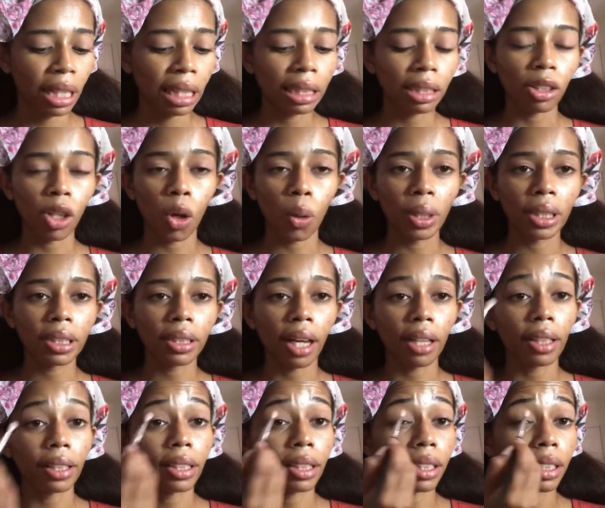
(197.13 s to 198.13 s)
So it's not
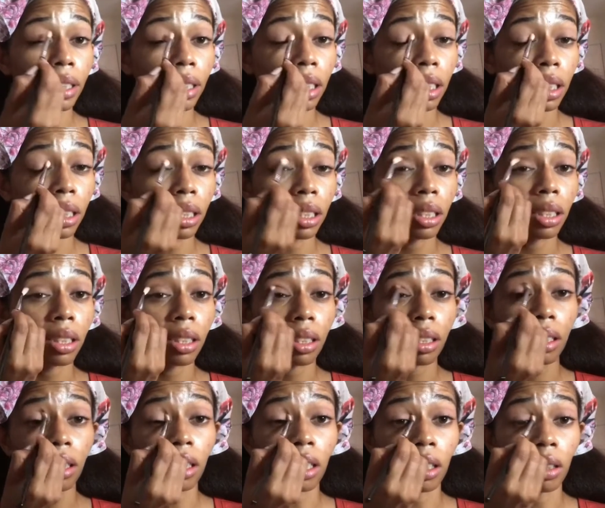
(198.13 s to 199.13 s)
like this is,
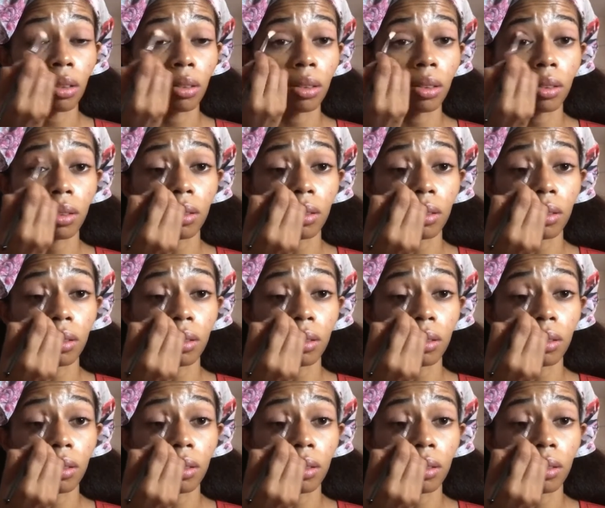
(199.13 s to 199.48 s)
you know,